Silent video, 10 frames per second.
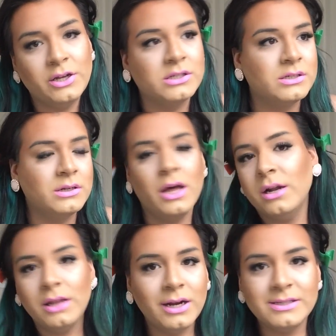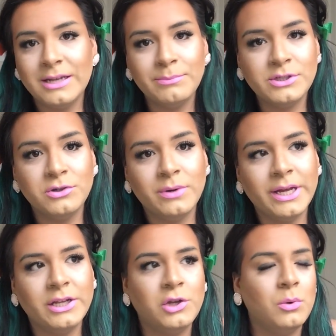There's not a lot of steps to
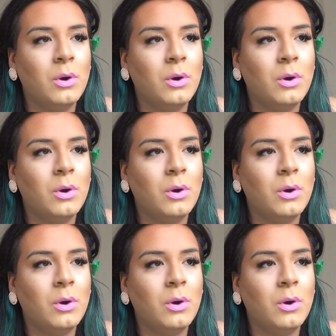it.